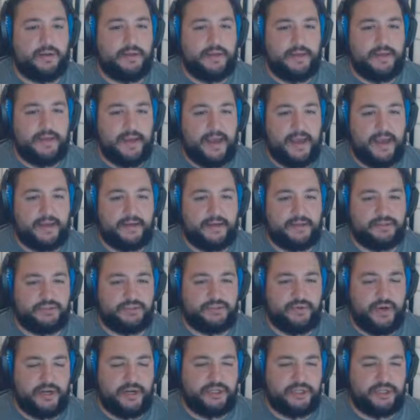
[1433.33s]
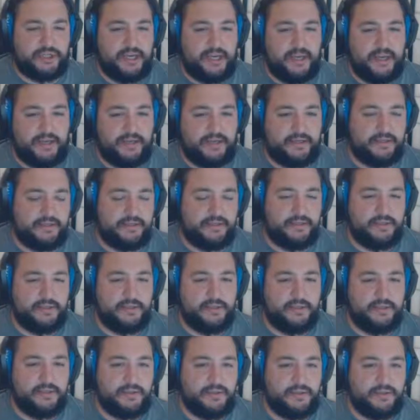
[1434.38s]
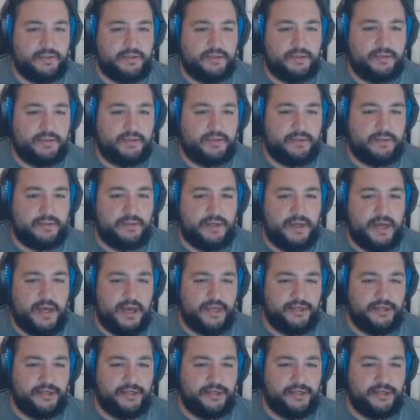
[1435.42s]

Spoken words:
Yeah, Stretch Kick, High